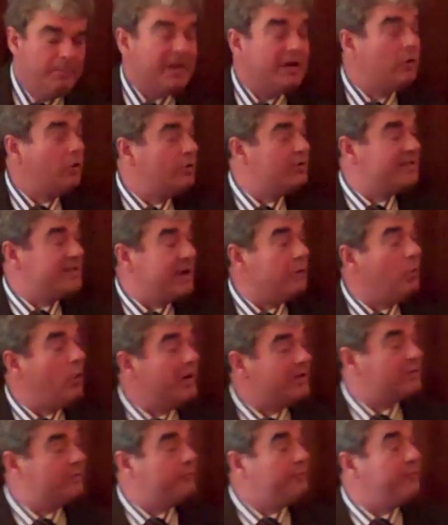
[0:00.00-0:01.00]
Because that
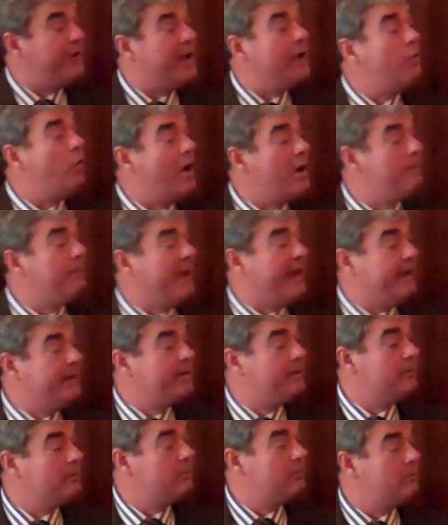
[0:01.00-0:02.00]
was very well
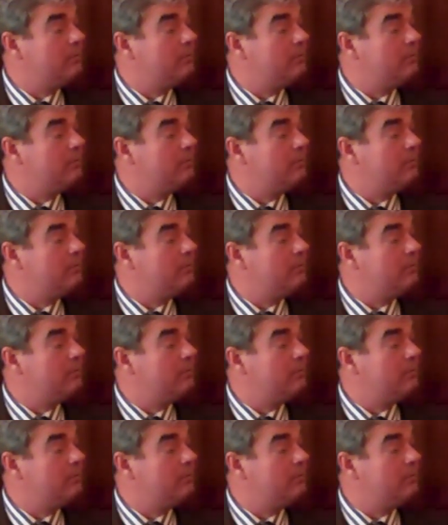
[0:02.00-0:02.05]
paid.